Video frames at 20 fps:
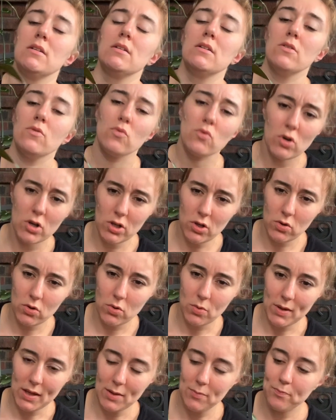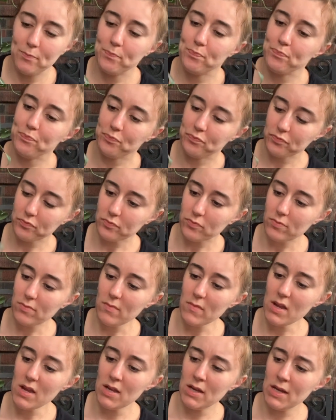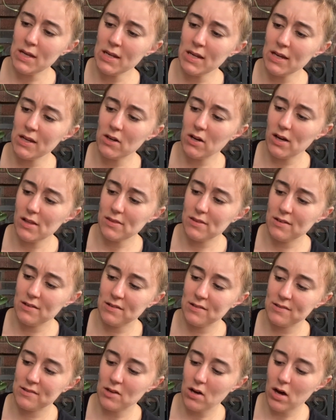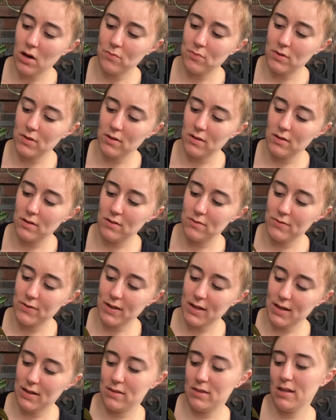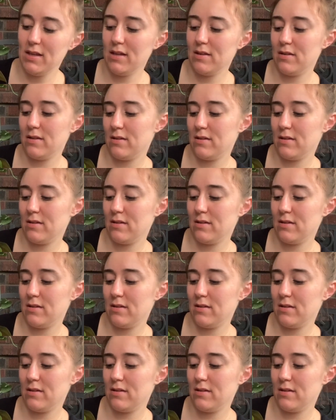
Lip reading: Royal Queen, and I got this off of, I think,